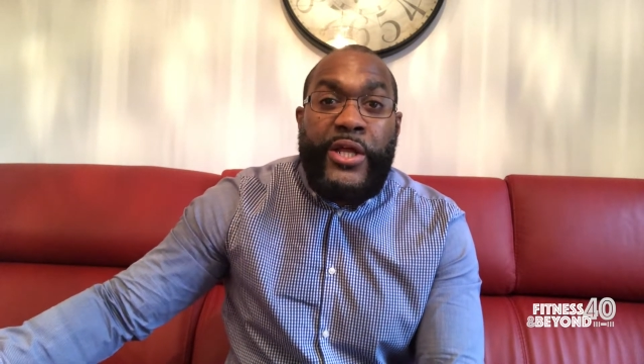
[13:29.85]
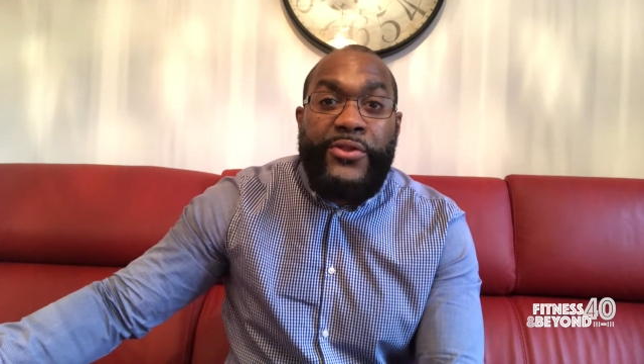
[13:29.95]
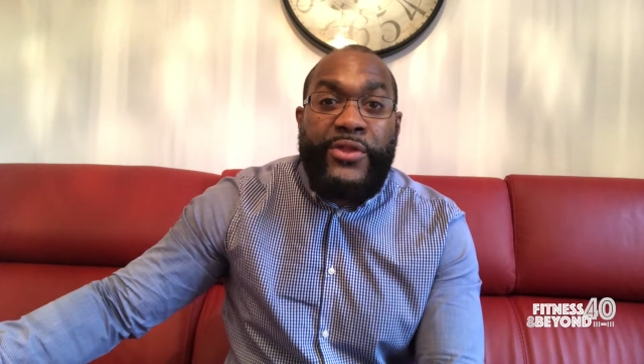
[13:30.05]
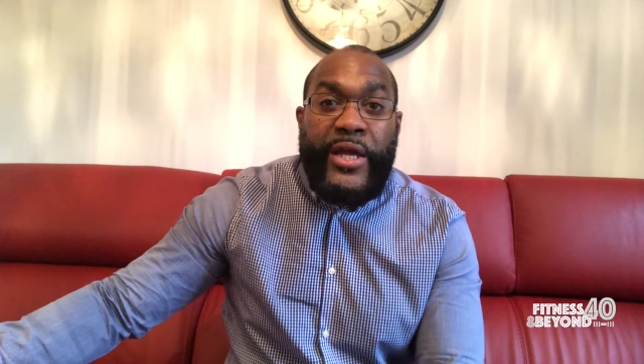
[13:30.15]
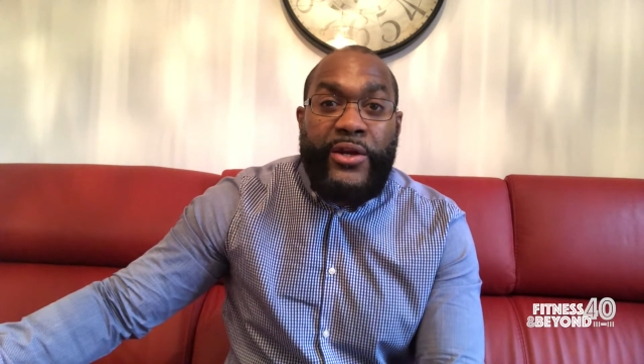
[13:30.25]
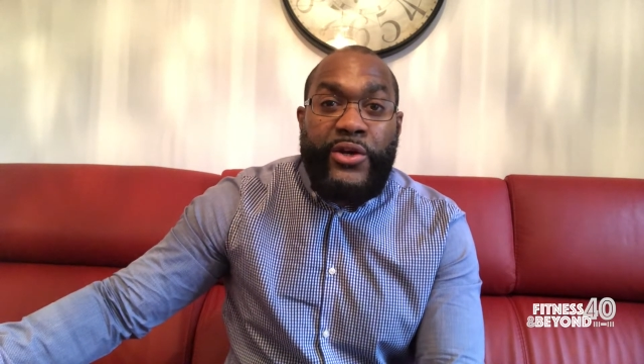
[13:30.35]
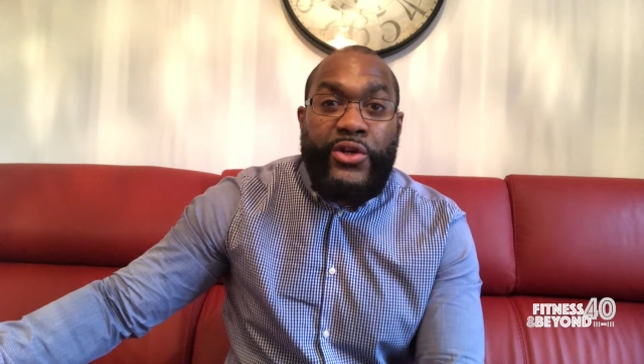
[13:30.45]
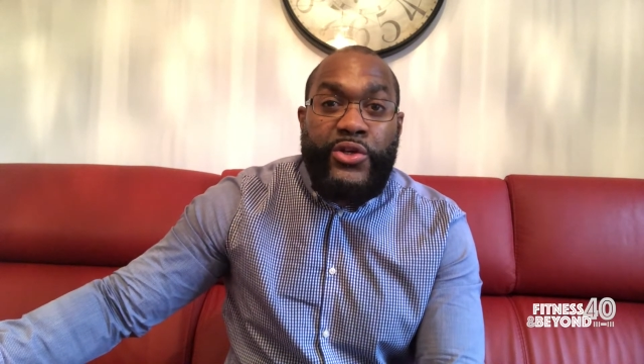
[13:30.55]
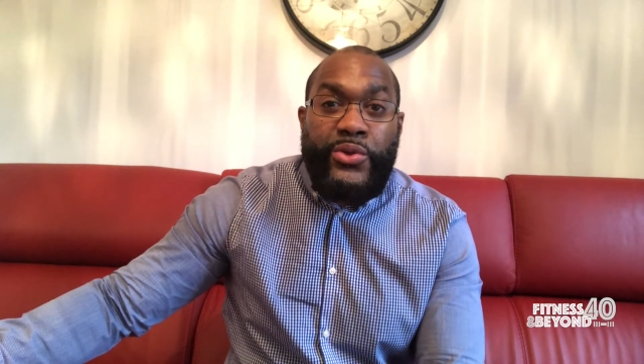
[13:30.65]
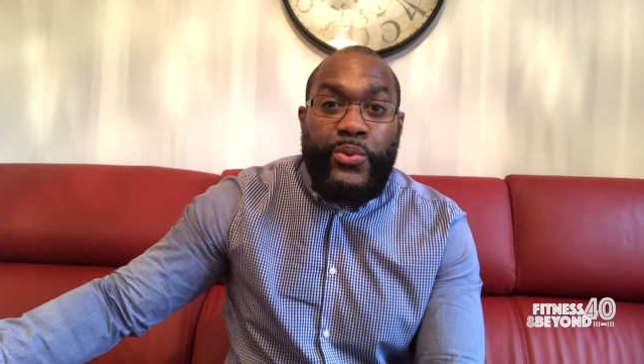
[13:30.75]
then
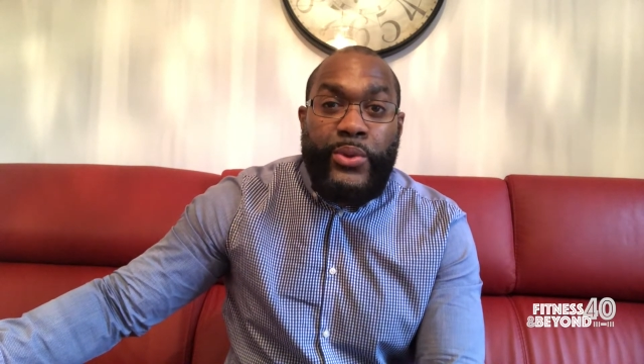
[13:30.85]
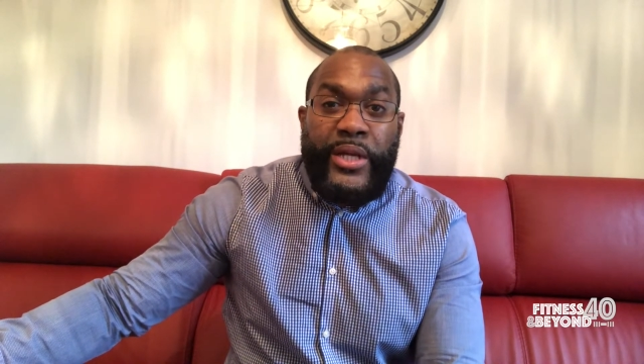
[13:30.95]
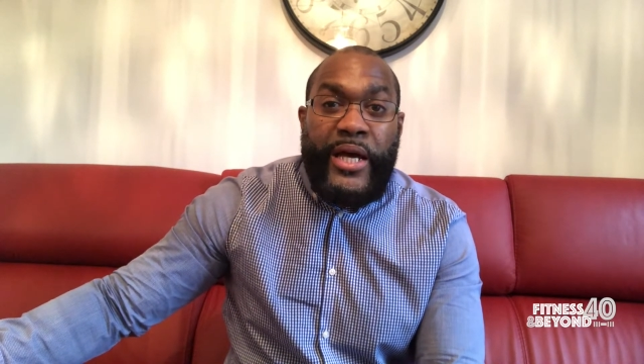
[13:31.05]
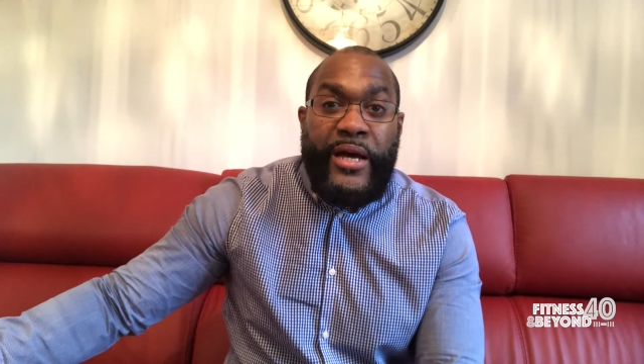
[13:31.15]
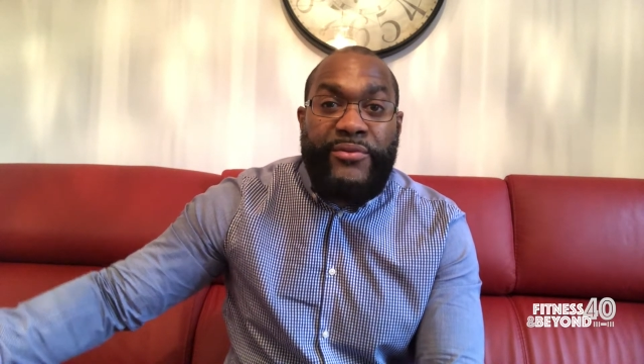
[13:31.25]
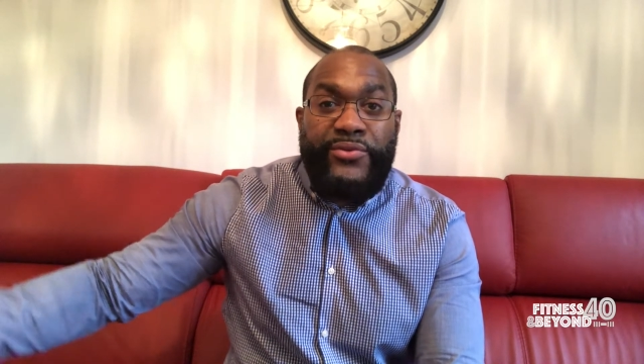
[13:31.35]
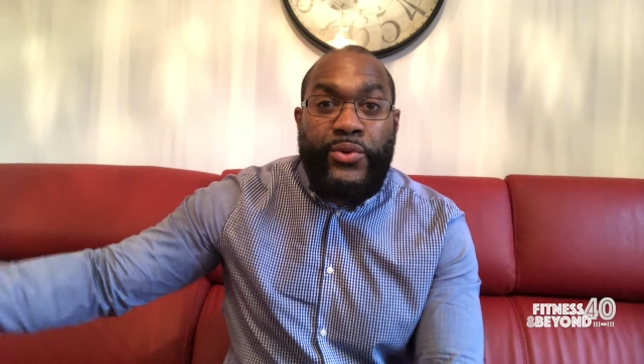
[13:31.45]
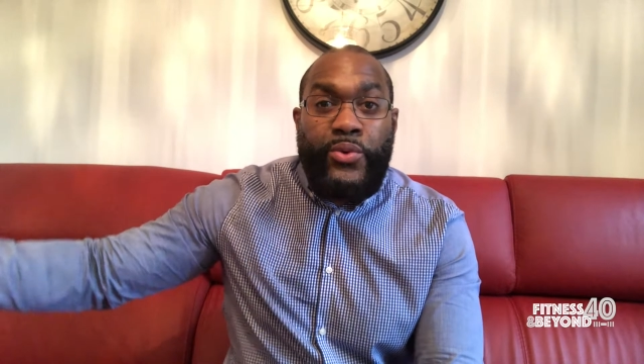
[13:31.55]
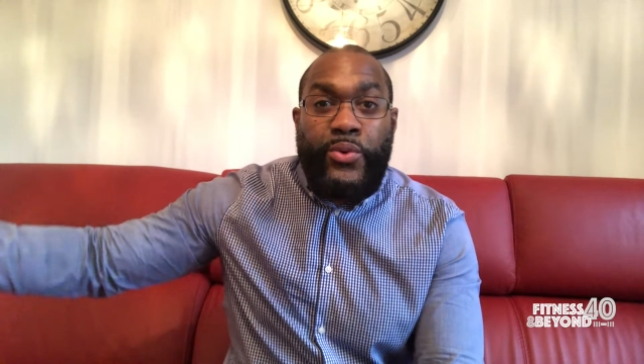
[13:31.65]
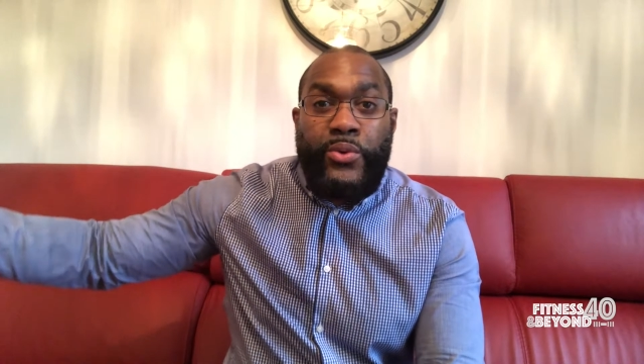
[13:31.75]
you would have
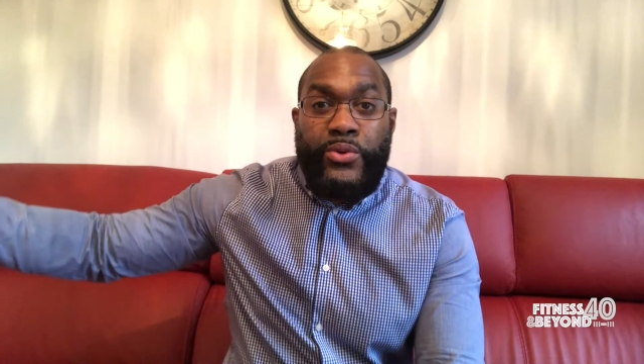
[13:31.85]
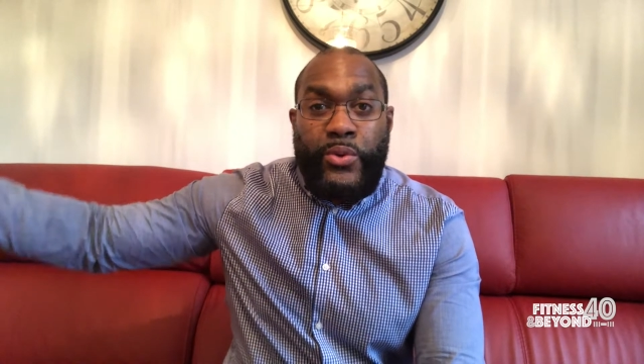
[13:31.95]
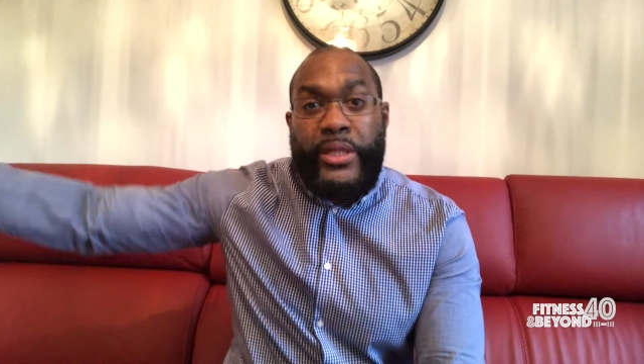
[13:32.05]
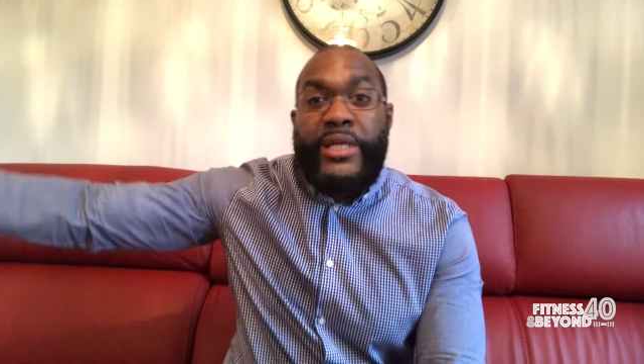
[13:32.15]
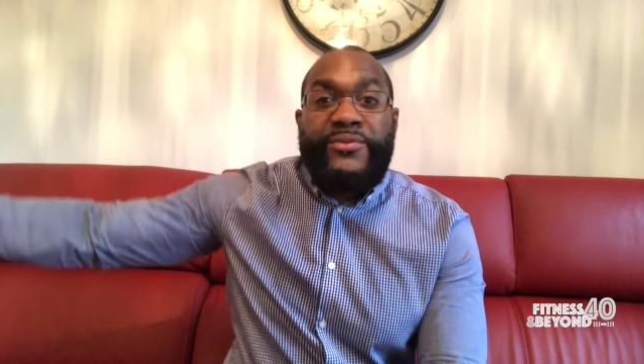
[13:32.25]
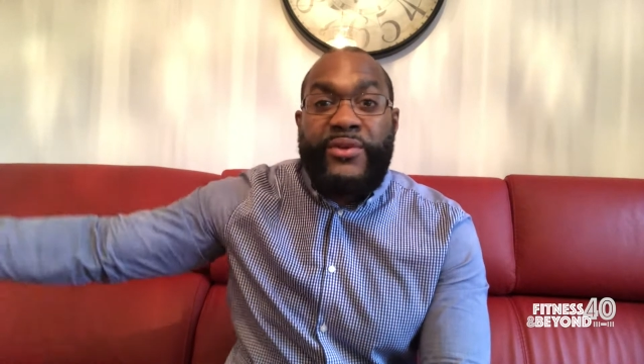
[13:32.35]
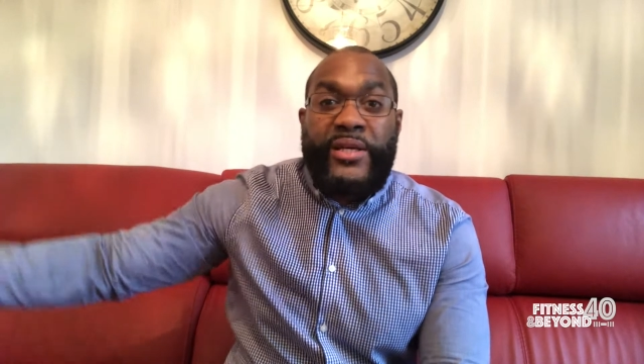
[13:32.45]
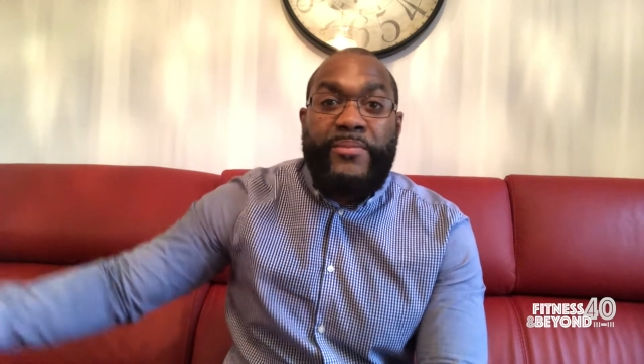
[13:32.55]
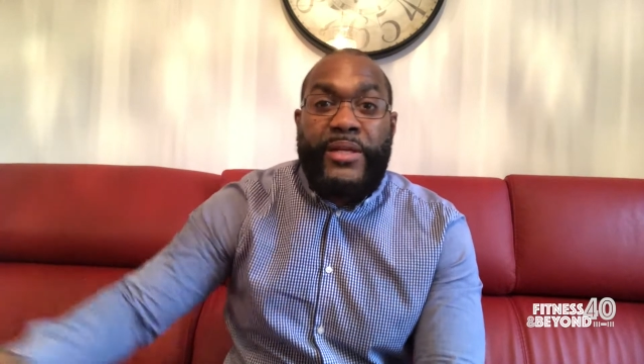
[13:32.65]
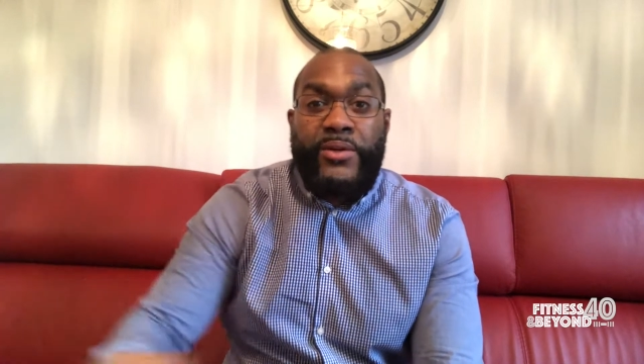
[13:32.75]
your
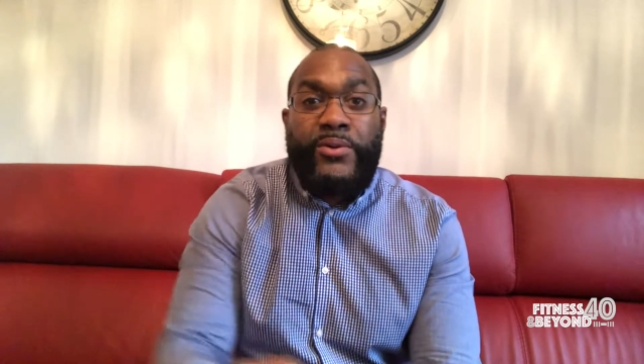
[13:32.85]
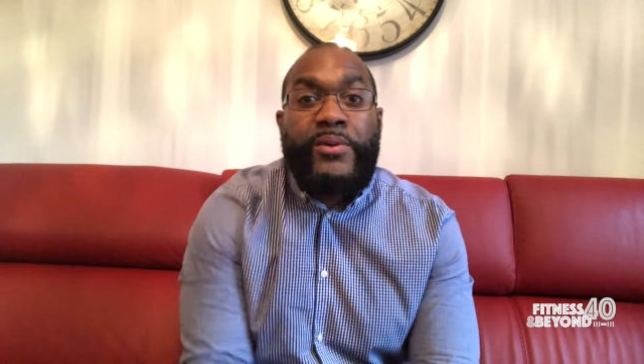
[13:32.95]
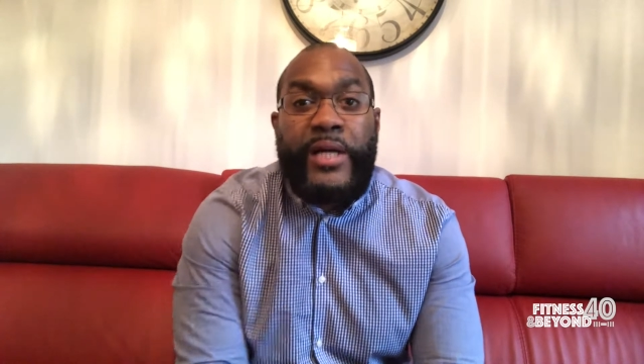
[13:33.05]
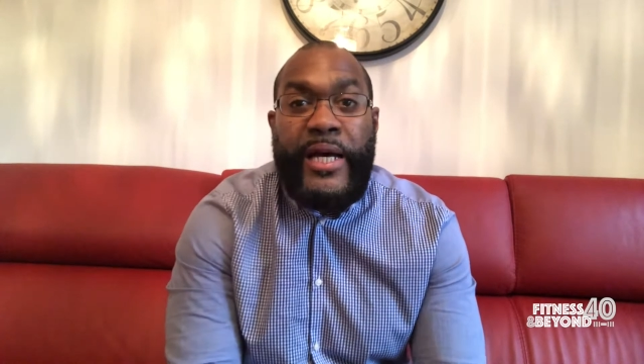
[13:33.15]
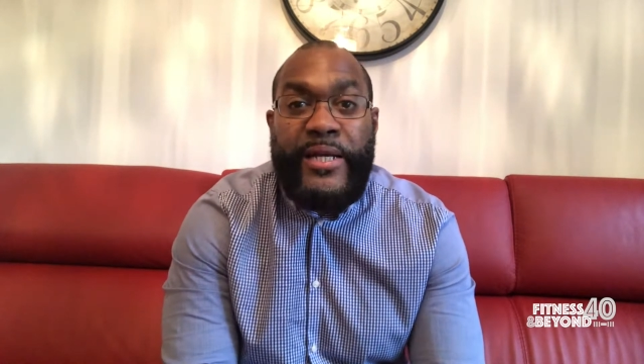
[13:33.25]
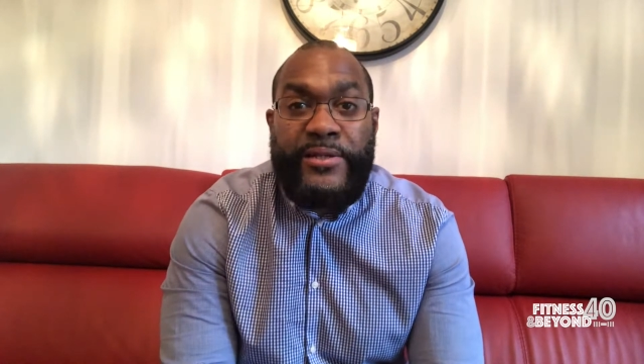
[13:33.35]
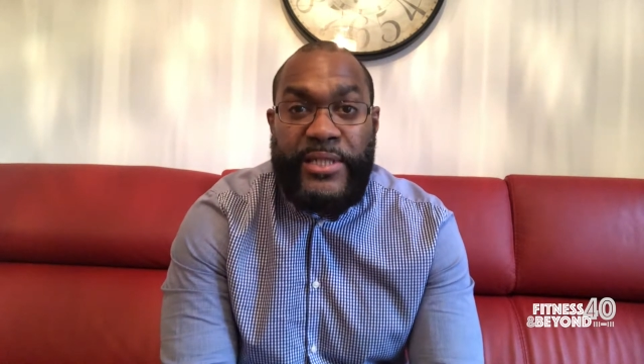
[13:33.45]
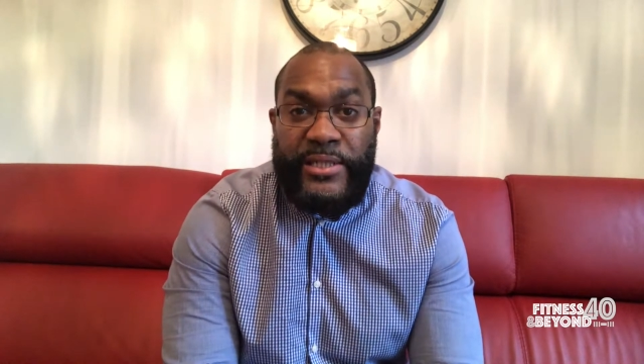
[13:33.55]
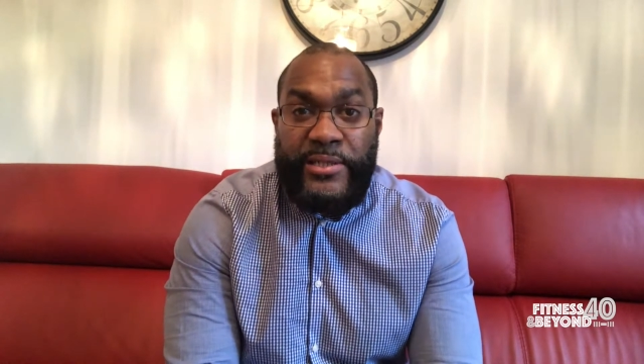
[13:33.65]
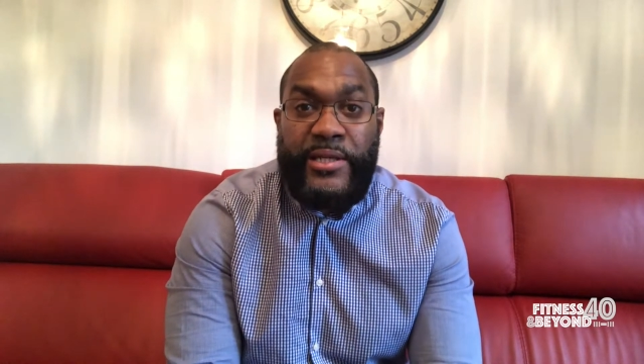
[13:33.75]
evening meal at
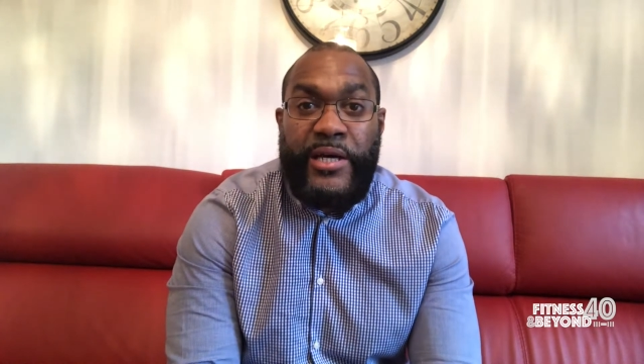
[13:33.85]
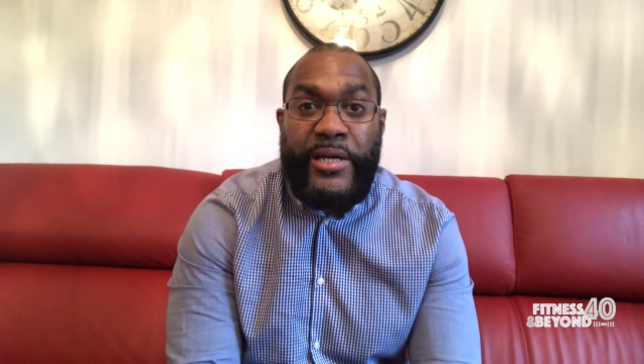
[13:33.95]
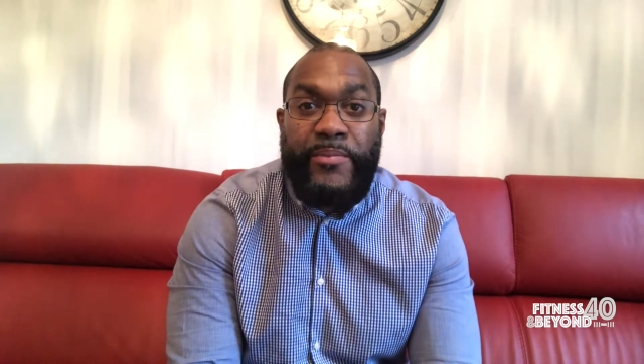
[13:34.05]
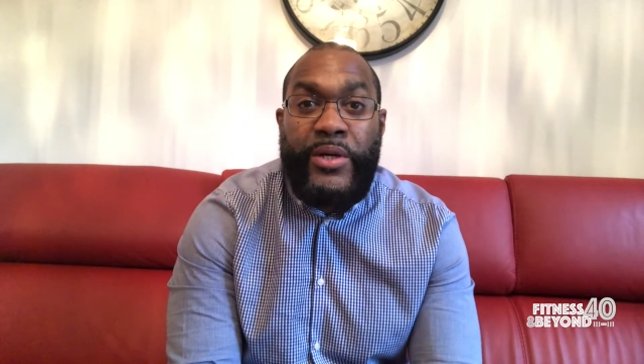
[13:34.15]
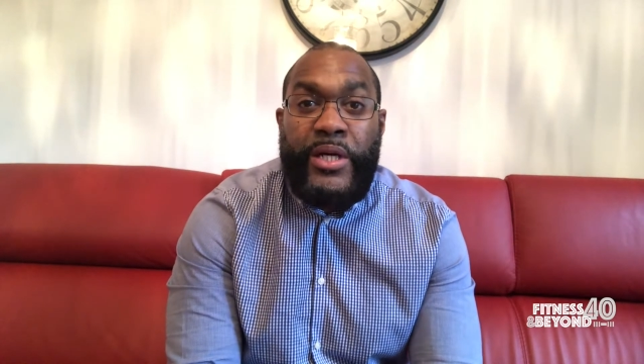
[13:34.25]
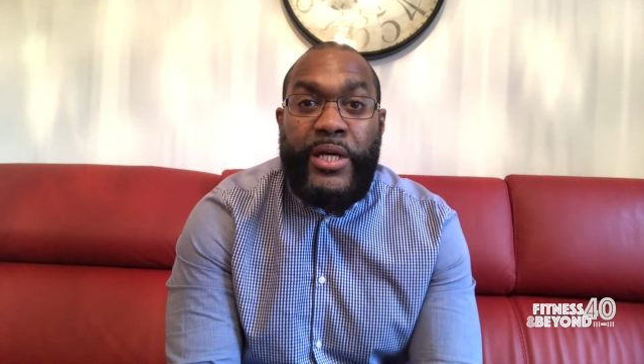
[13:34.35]
dinner time,